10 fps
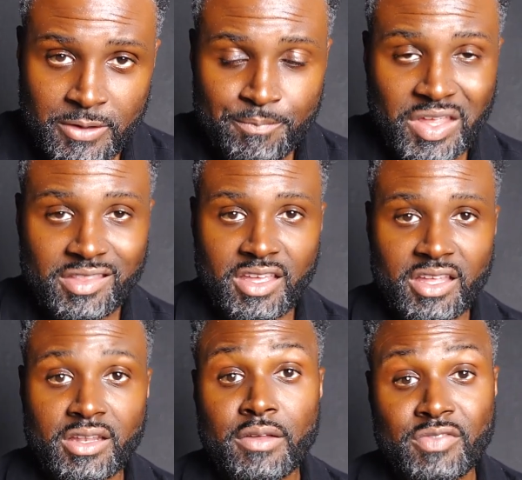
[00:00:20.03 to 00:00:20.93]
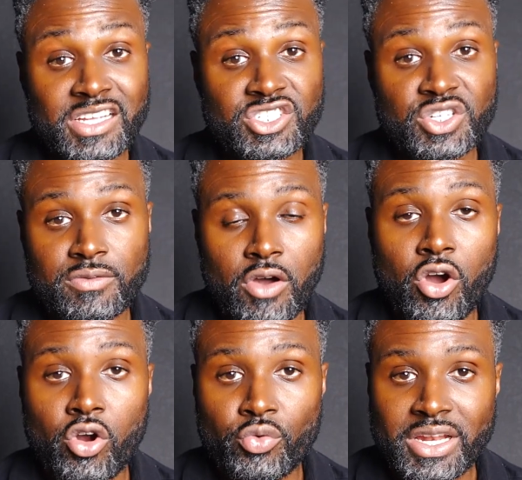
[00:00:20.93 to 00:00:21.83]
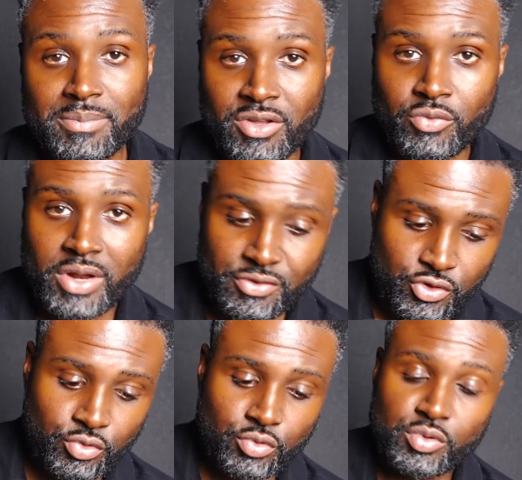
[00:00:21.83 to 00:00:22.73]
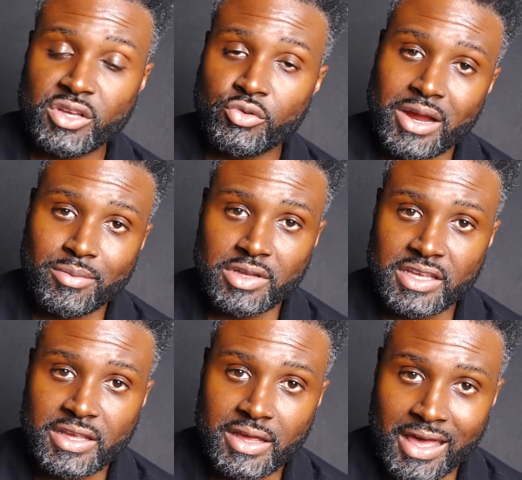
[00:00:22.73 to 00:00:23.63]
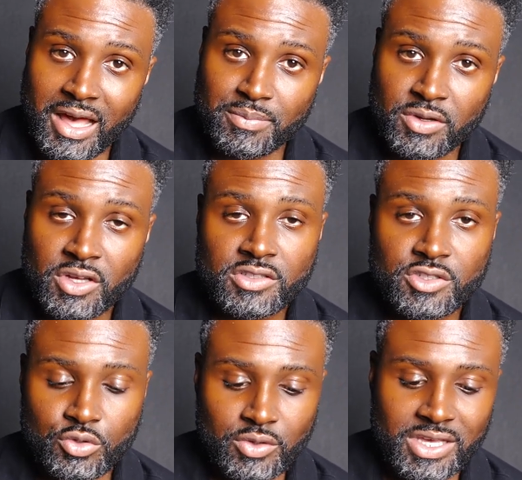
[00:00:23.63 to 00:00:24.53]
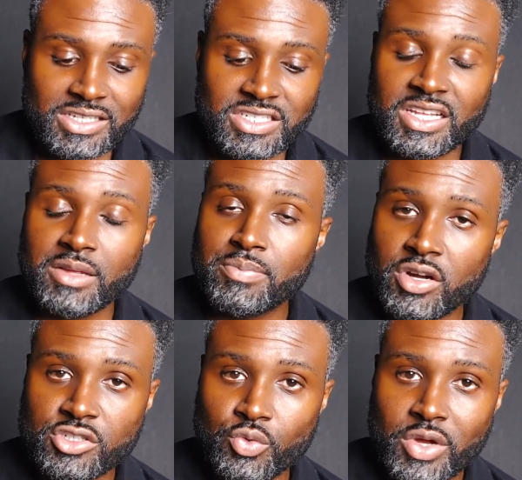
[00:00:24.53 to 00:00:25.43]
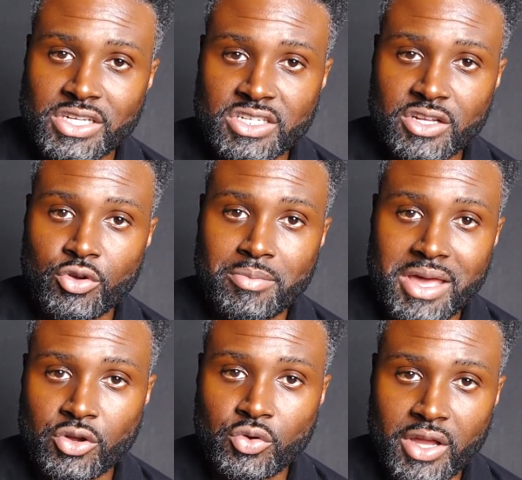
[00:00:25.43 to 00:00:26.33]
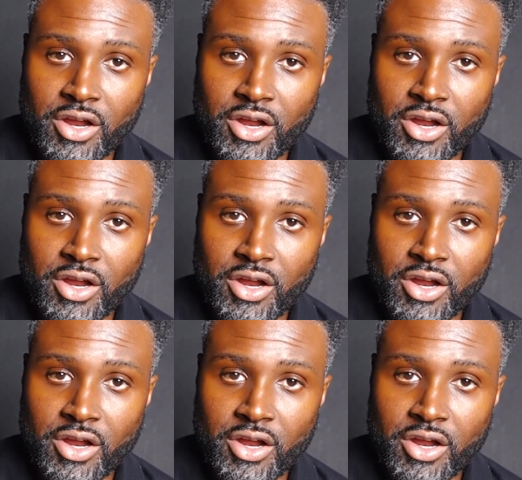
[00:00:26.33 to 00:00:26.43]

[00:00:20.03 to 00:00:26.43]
And then they should have already been ran through the Grammarly app to catch any punctuation and grammatical